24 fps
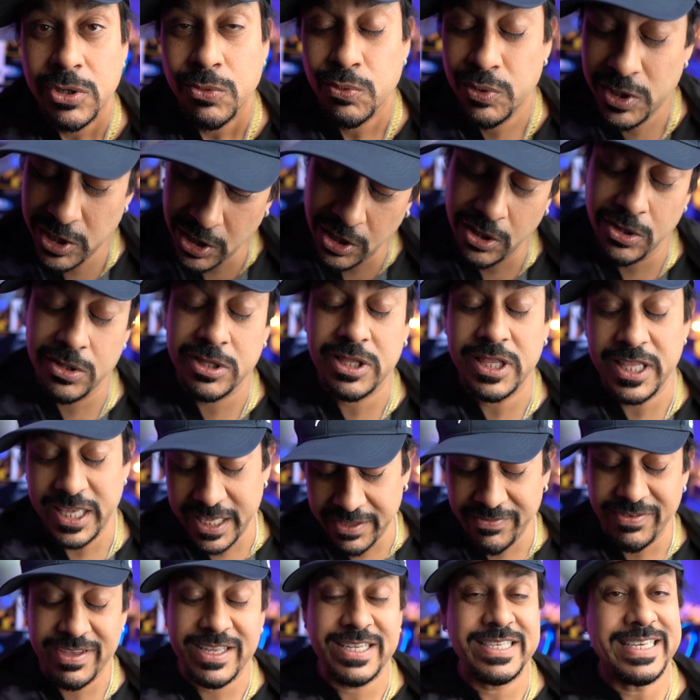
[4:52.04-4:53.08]
We gonna
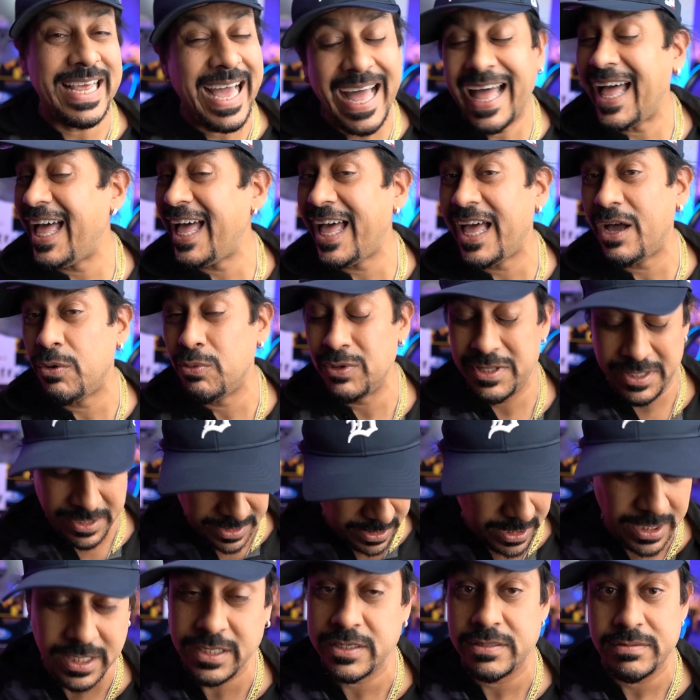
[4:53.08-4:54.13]
live or die with
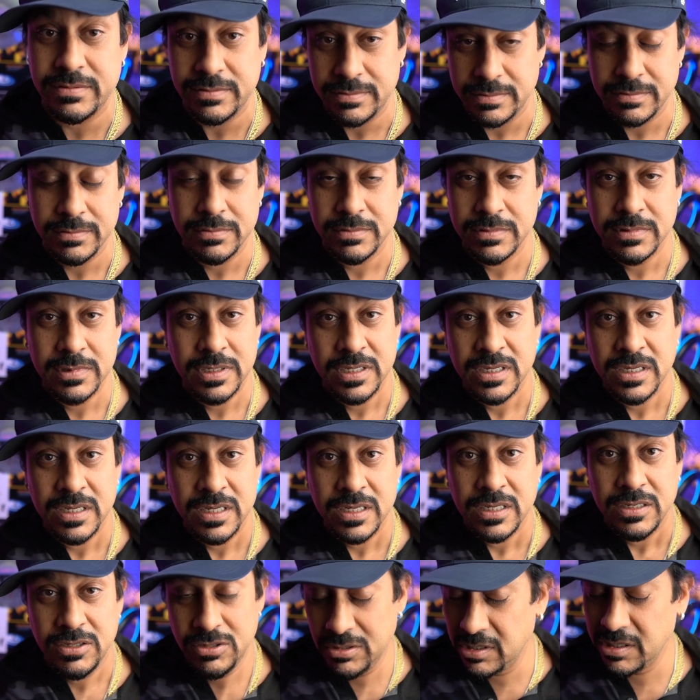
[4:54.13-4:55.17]
this.
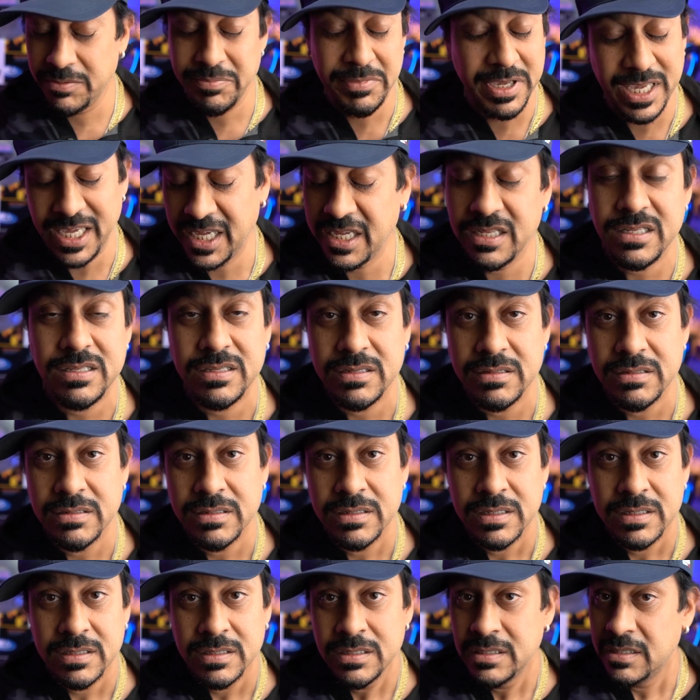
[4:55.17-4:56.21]
You know what I mean?
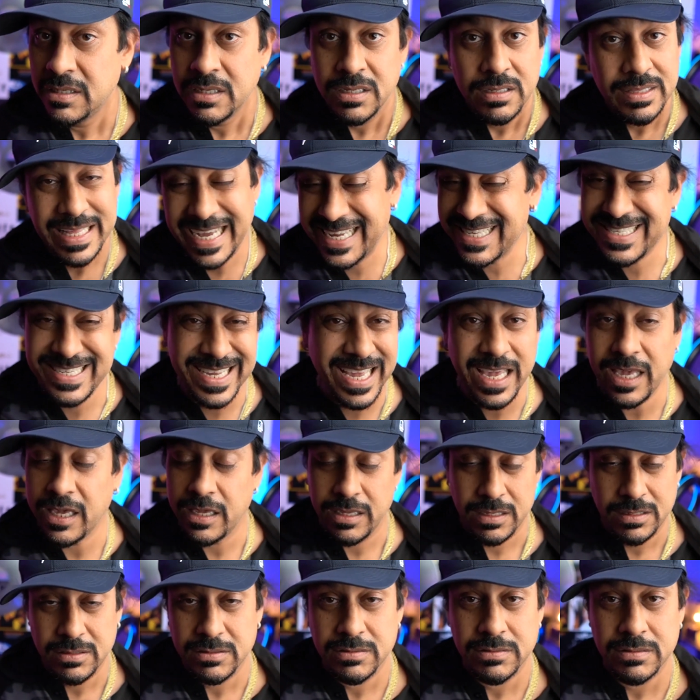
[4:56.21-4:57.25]
That's
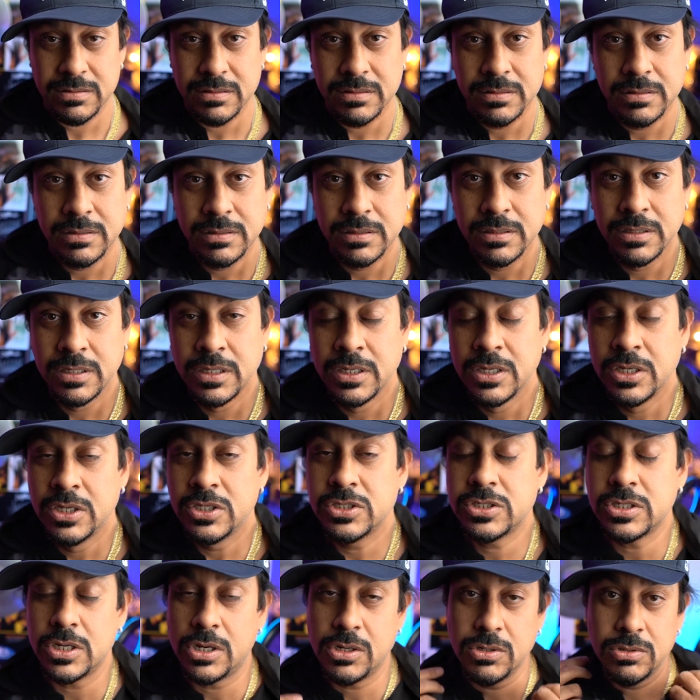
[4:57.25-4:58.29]
it.
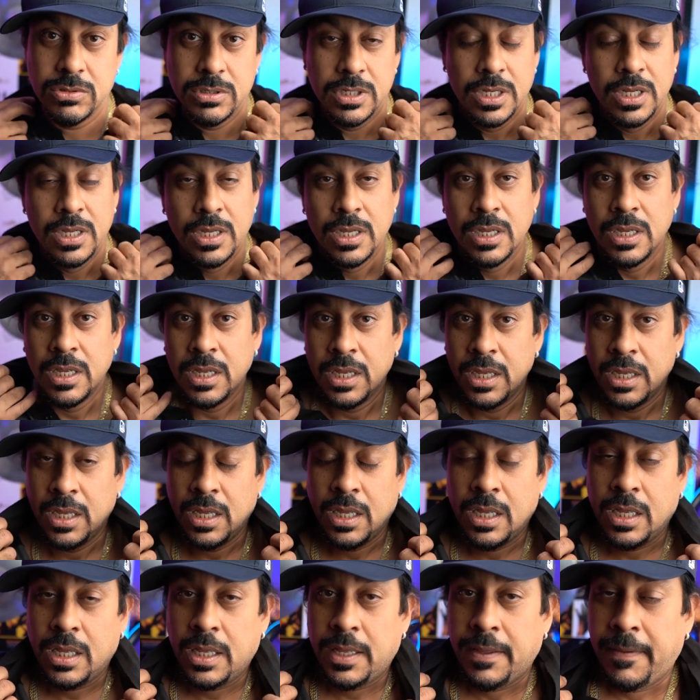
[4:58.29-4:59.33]
So
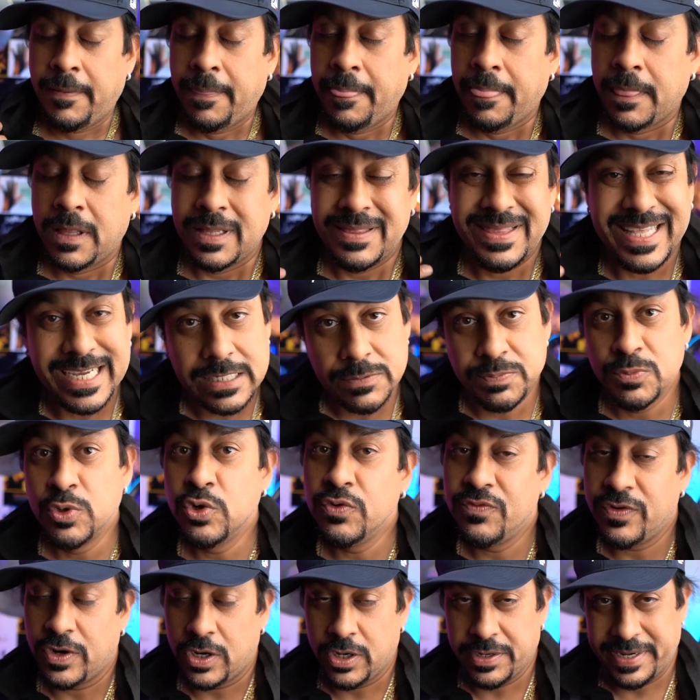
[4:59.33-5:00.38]
let's
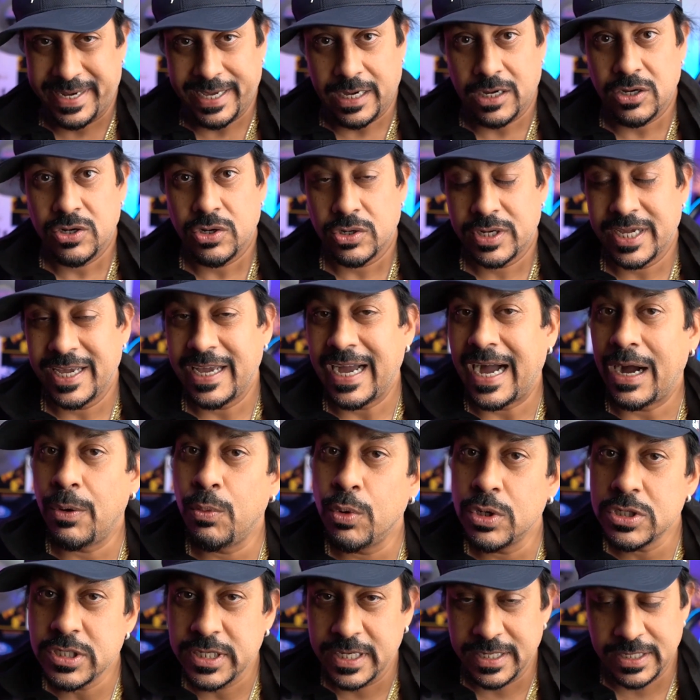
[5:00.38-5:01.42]
move on now. Okay,
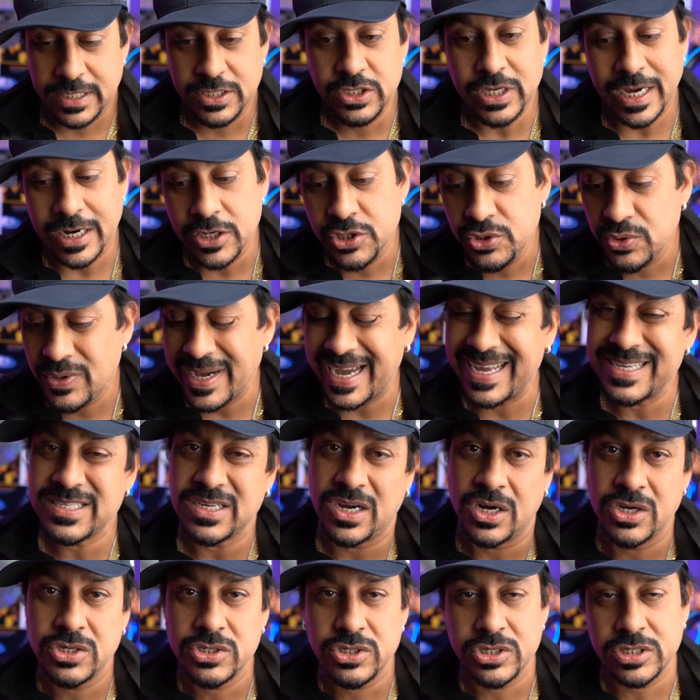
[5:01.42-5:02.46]
are you guys
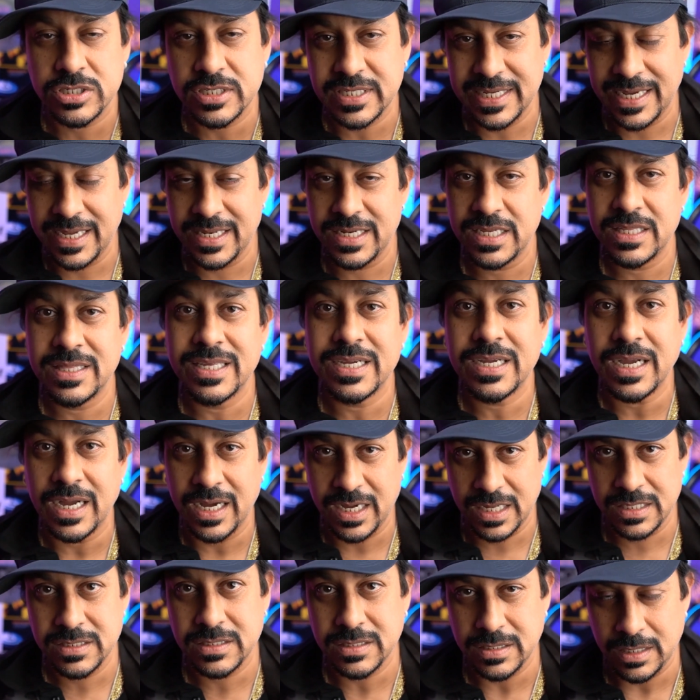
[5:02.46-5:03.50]
understanding the
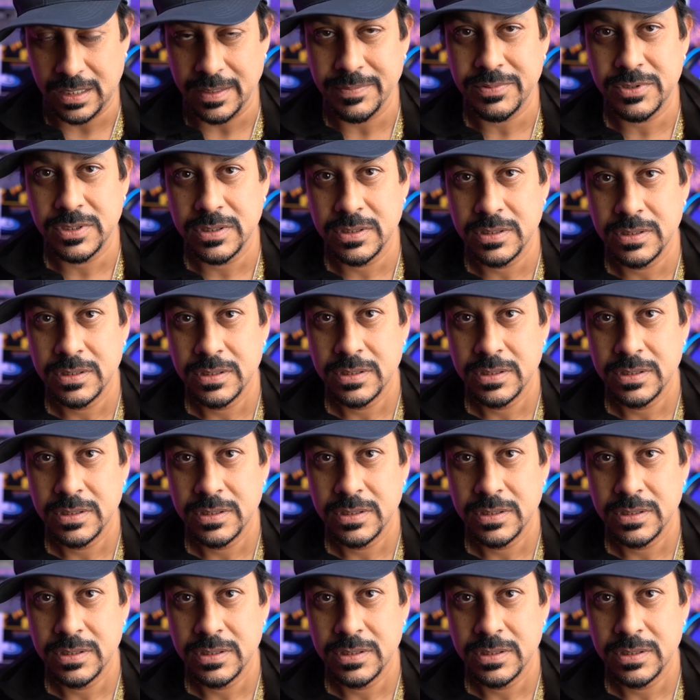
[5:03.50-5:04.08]
concept?